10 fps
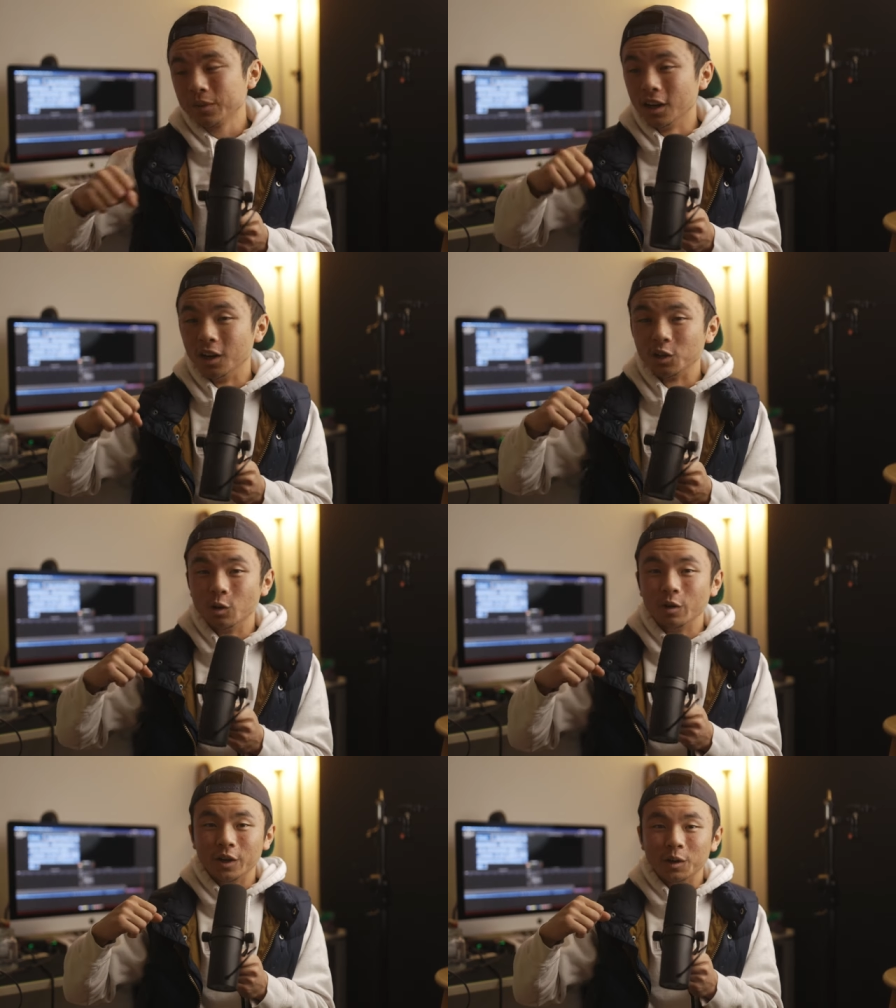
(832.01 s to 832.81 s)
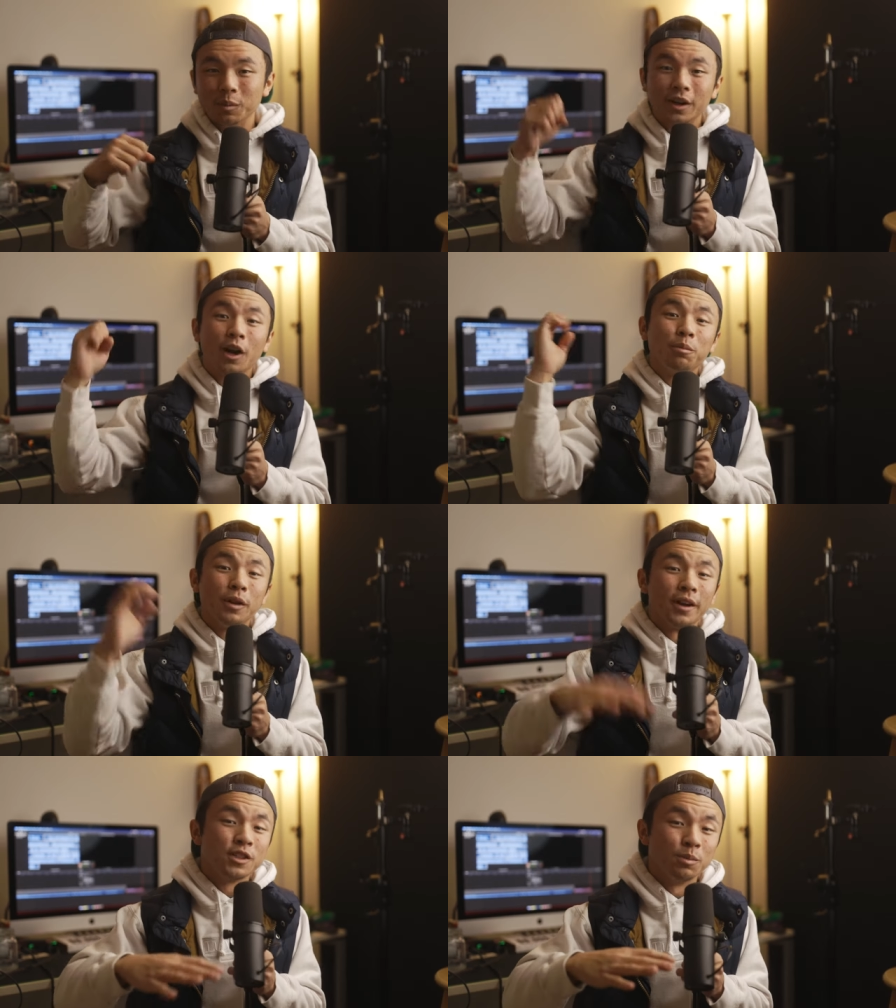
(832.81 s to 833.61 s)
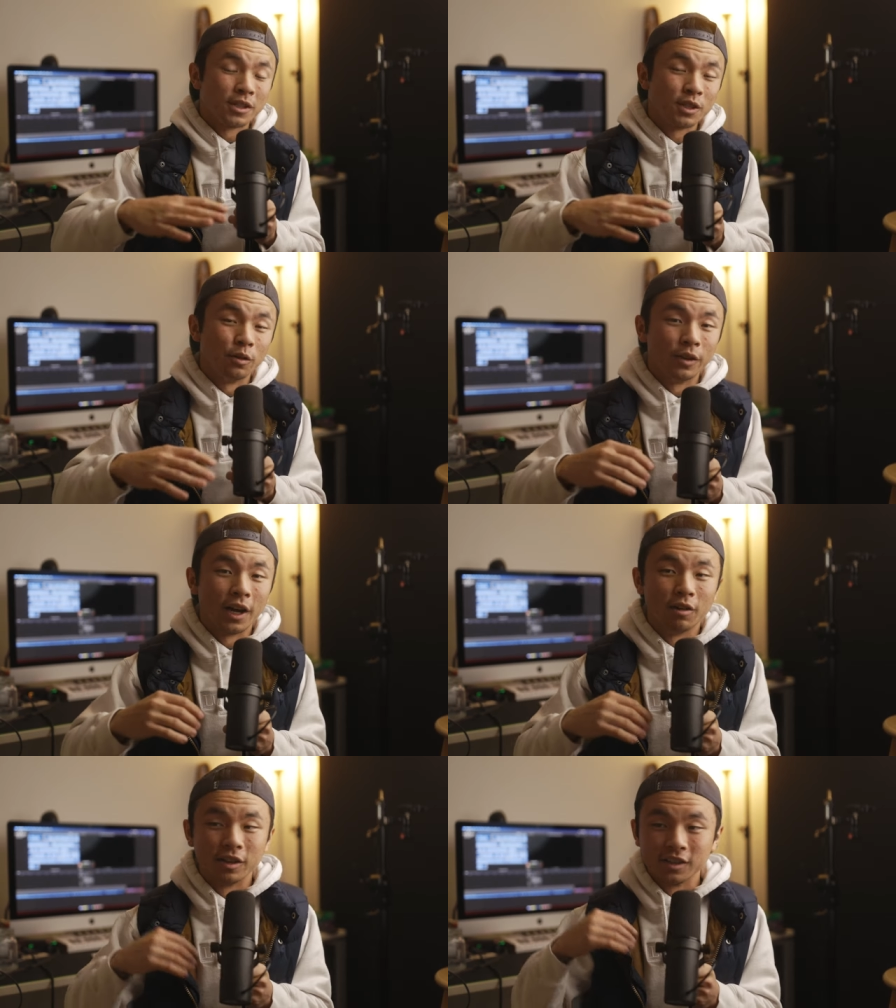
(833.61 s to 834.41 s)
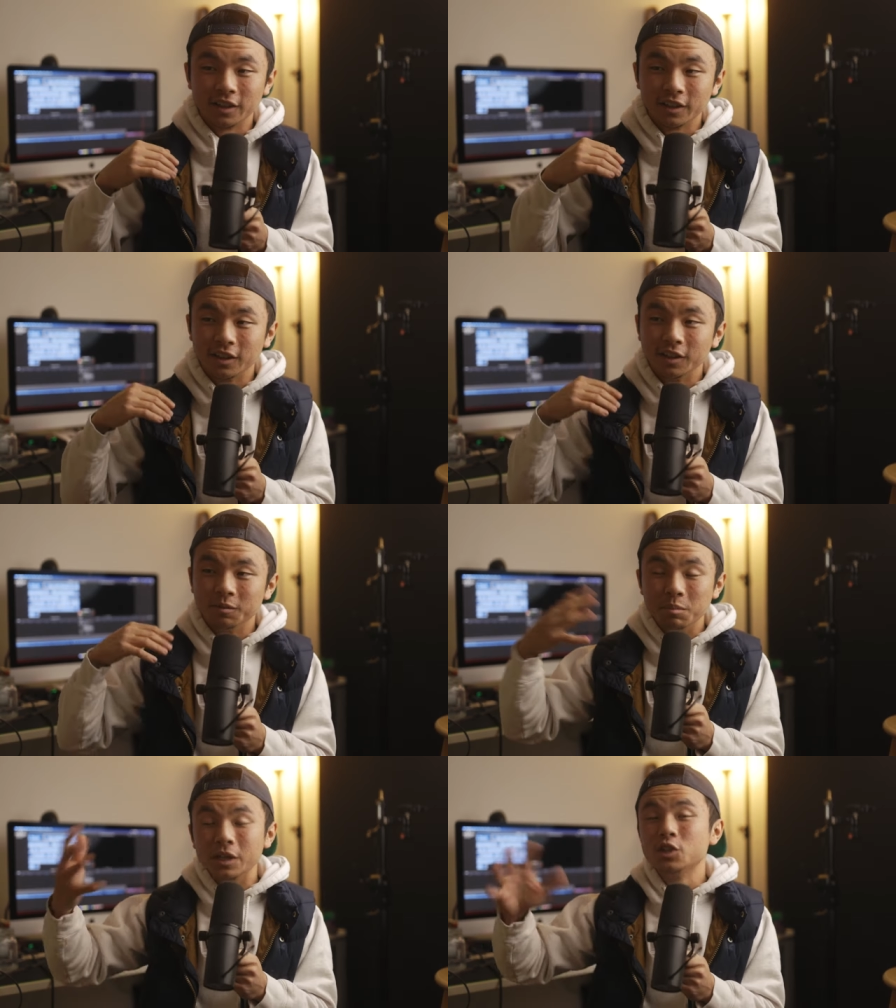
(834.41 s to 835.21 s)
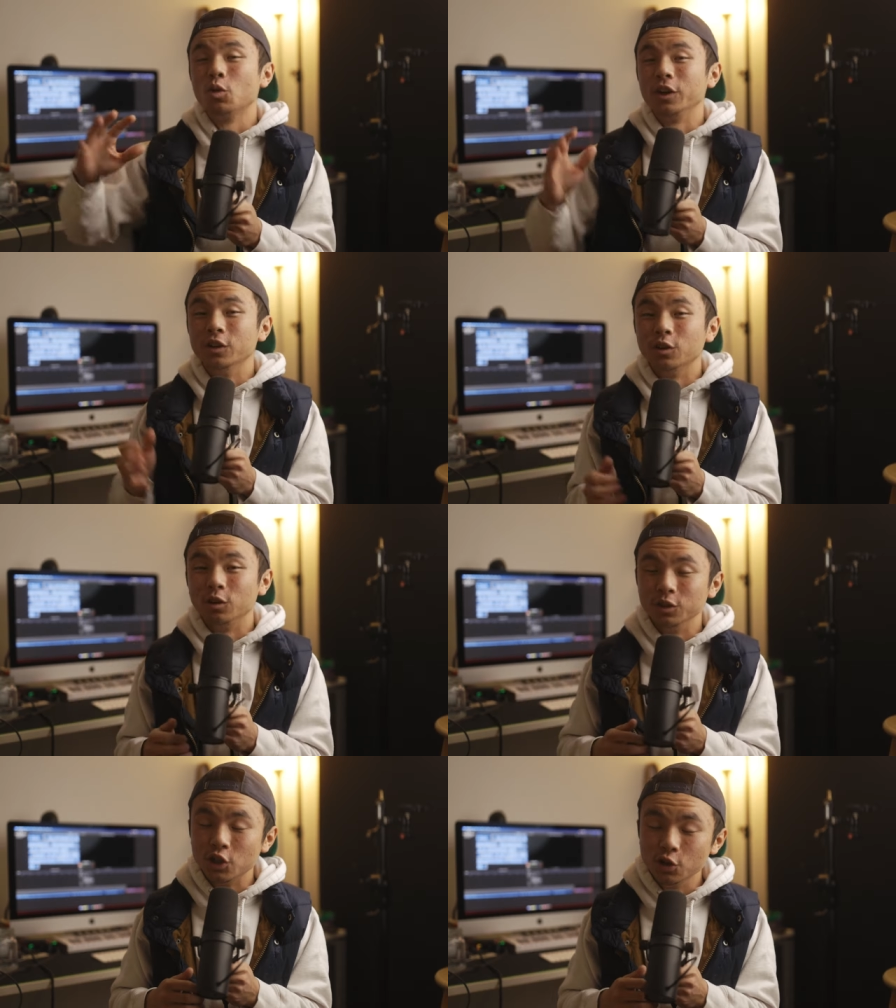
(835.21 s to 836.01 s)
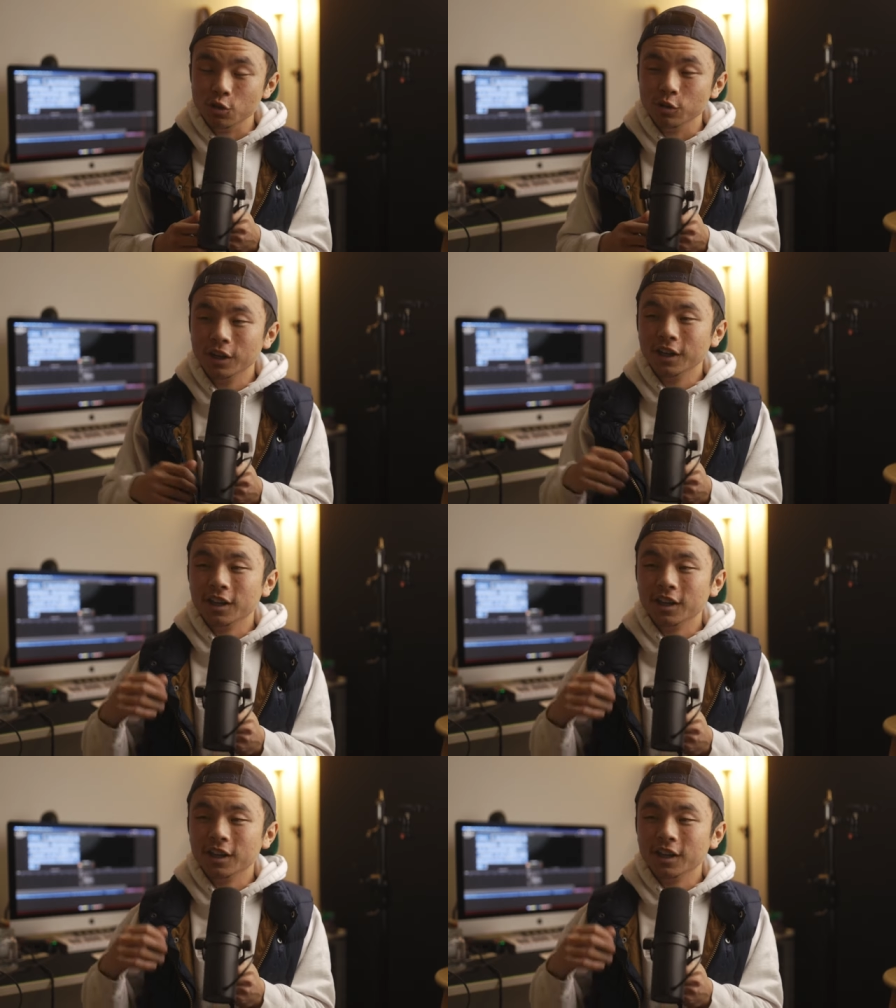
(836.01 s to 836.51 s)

uh, growing up, and I apply it to myself now as like a mid twenty year old dude